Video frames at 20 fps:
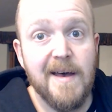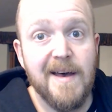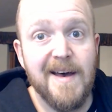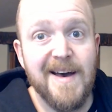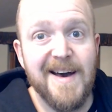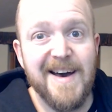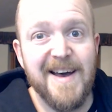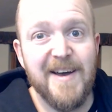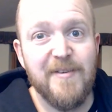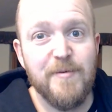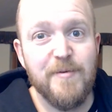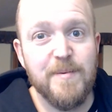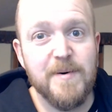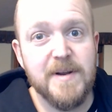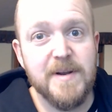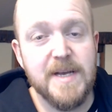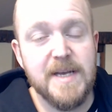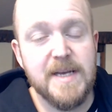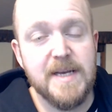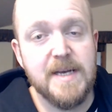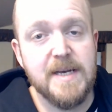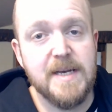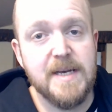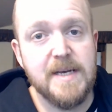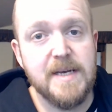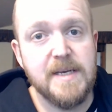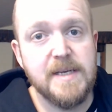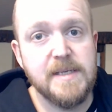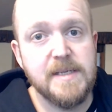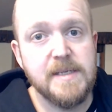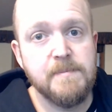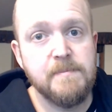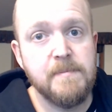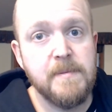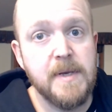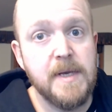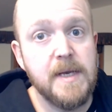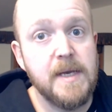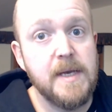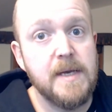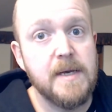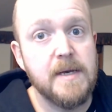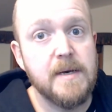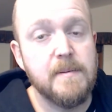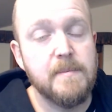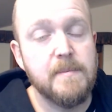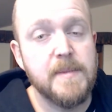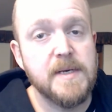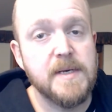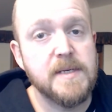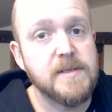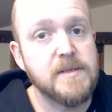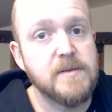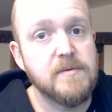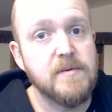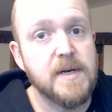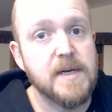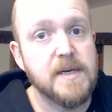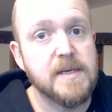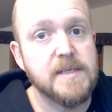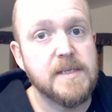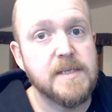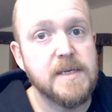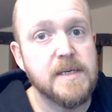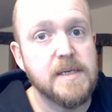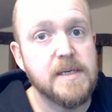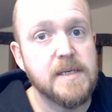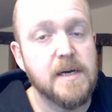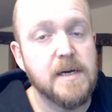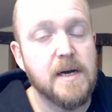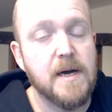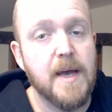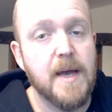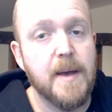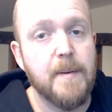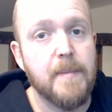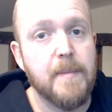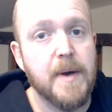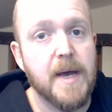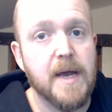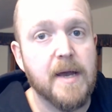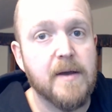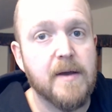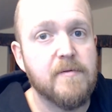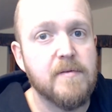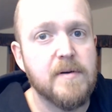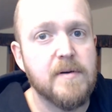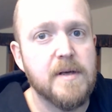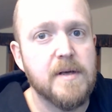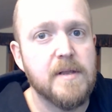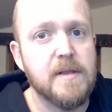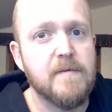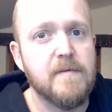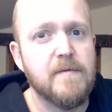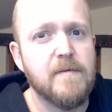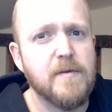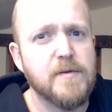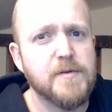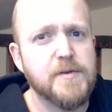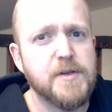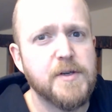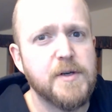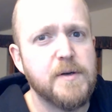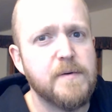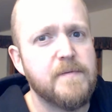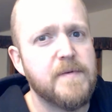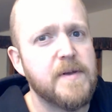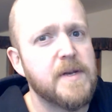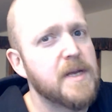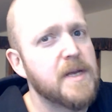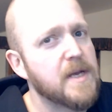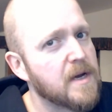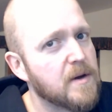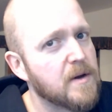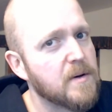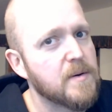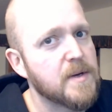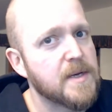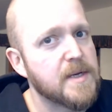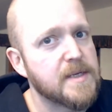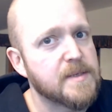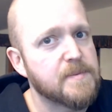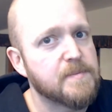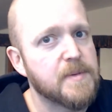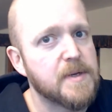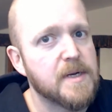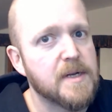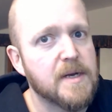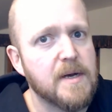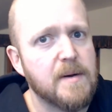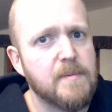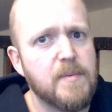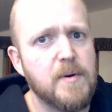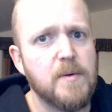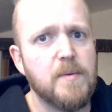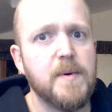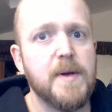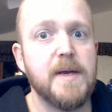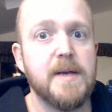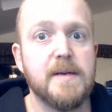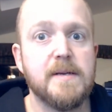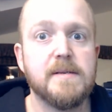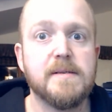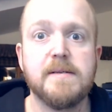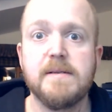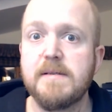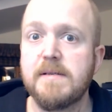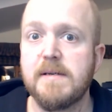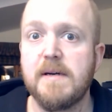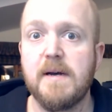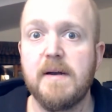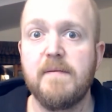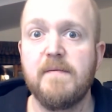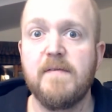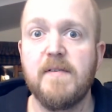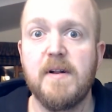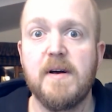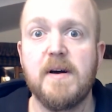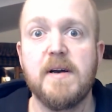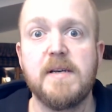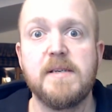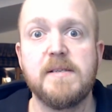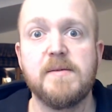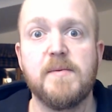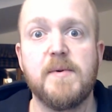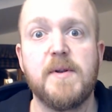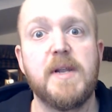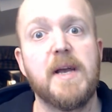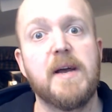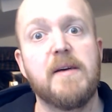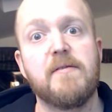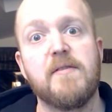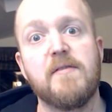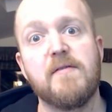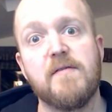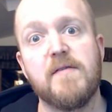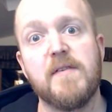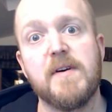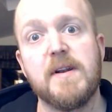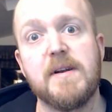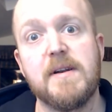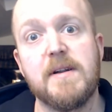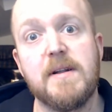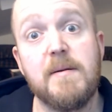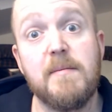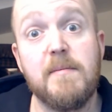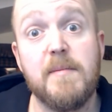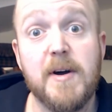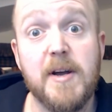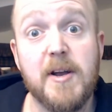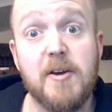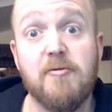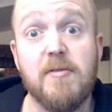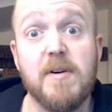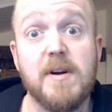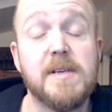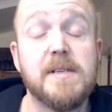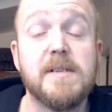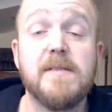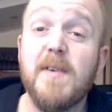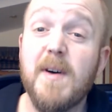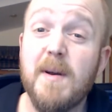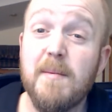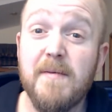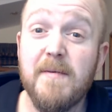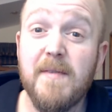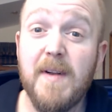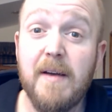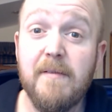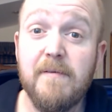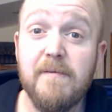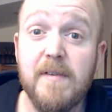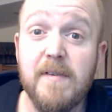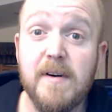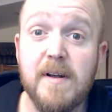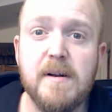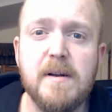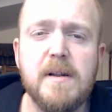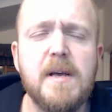Hi everybody, it is me, MrXStitch. I am back for another FlossTube video. It's been a couple of weeks. Time flies when you're having fun, and by Christ, have I been having fun?